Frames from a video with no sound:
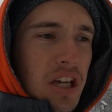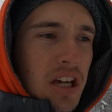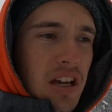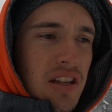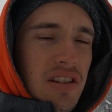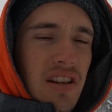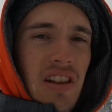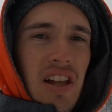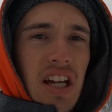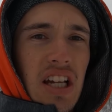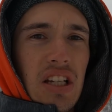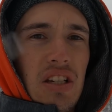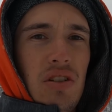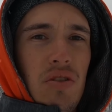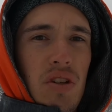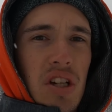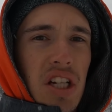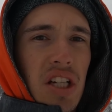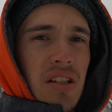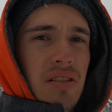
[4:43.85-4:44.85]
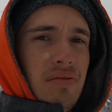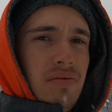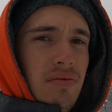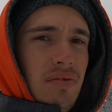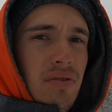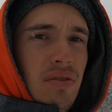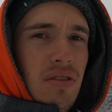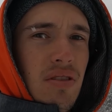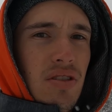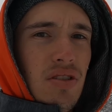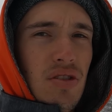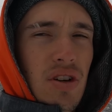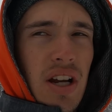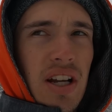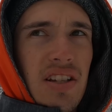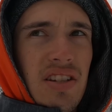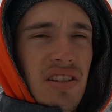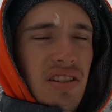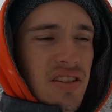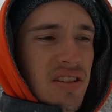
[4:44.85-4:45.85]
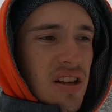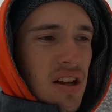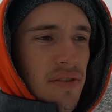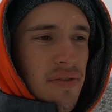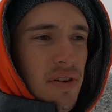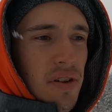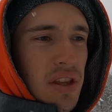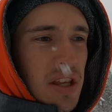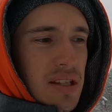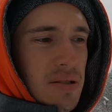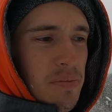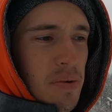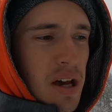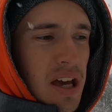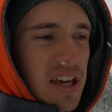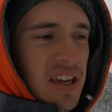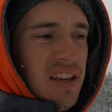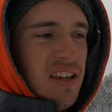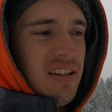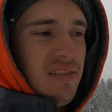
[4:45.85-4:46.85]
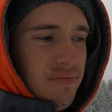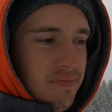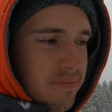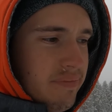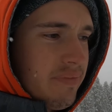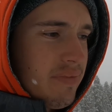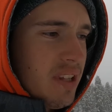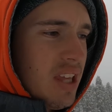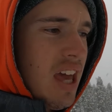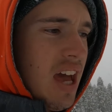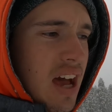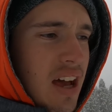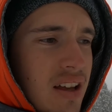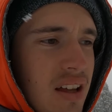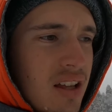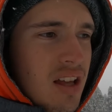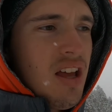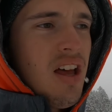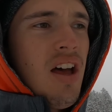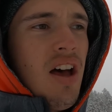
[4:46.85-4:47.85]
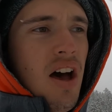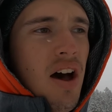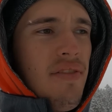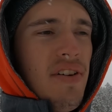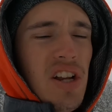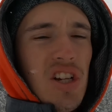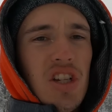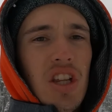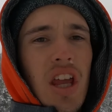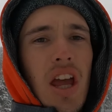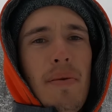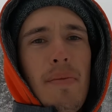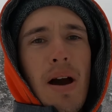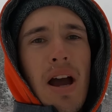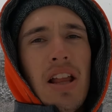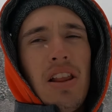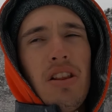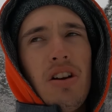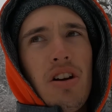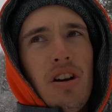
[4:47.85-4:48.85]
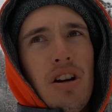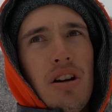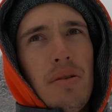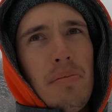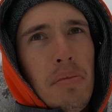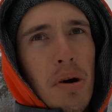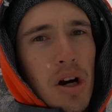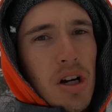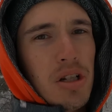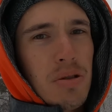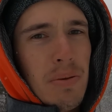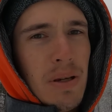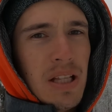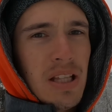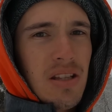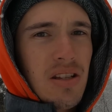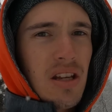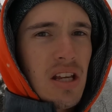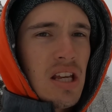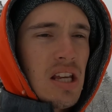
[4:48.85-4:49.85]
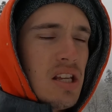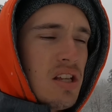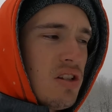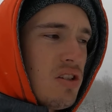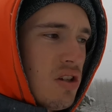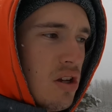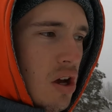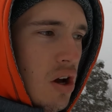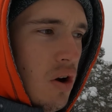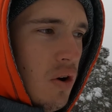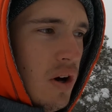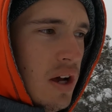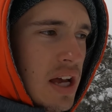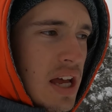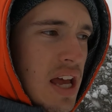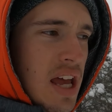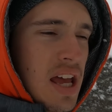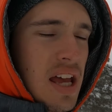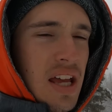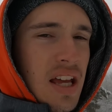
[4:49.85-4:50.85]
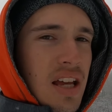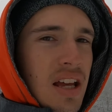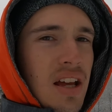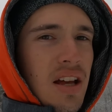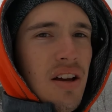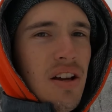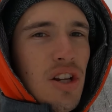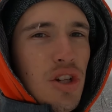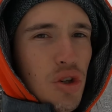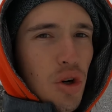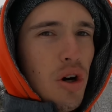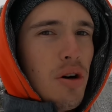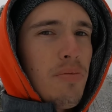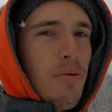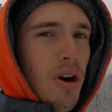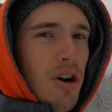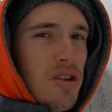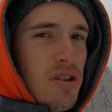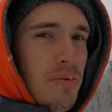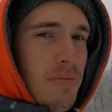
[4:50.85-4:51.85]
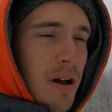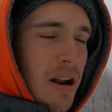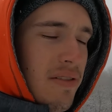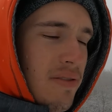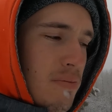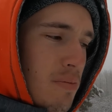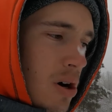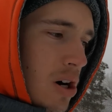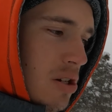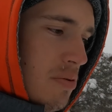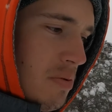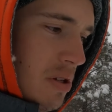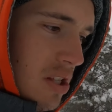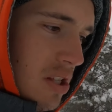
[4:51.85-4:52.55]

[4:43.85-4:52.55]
because I like doing tricks and stuff on this bike, and yeah, eventually I might learn bar spins, so shorter bars are better for bar